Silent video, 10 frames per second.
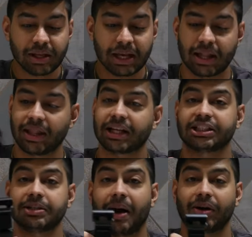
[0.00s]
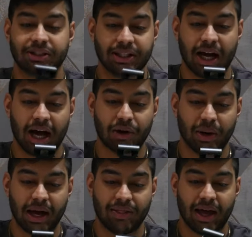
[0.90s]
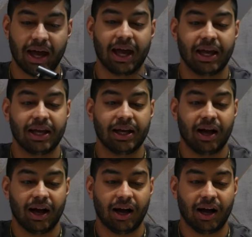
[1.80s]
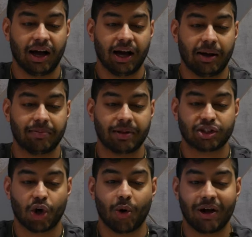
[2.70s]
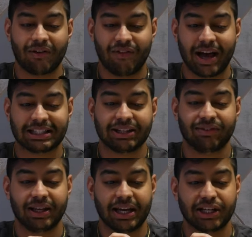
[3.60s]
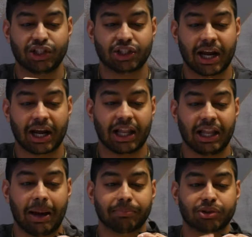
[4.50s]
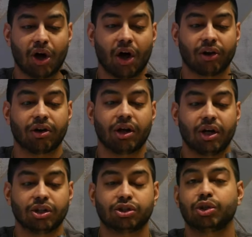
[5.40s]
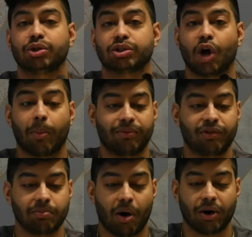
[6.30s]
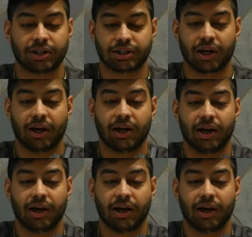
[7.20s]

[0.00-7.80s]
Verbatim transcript: And then that's your mounting hardware there. Um, so effectively, it just kind of clamps on to the top of your monitor